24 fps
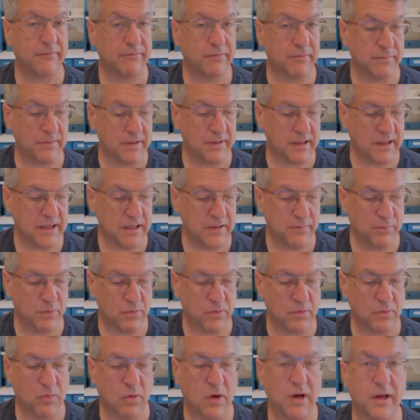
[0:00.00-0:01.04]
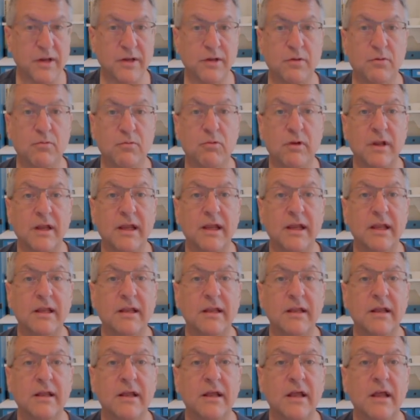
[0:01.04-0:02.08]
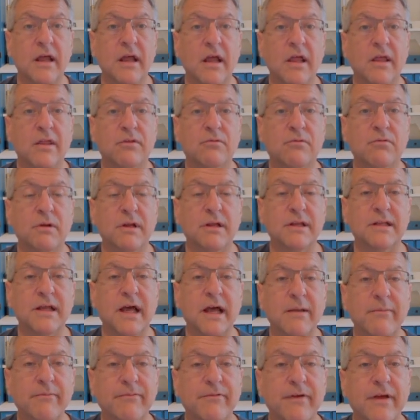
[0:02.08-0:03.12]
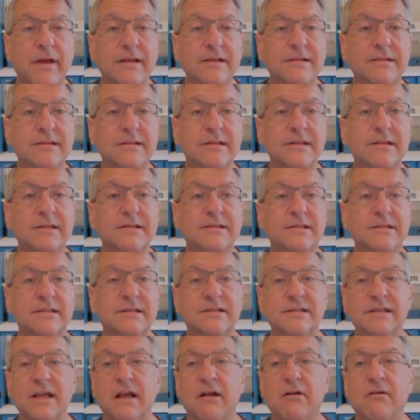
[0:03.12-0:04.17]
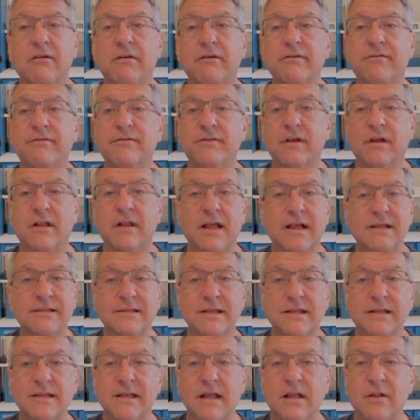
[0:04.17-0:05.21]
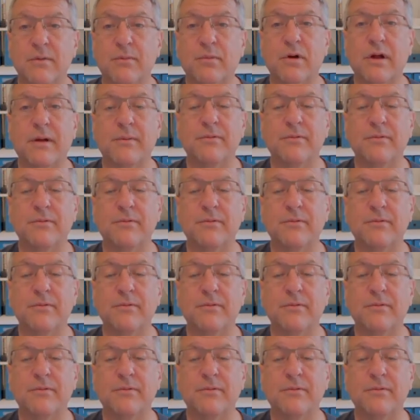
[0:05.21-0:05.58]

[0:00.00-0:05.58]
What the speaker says: the keyboard while you read. 3 typefaces, a serif, the classic teleprompter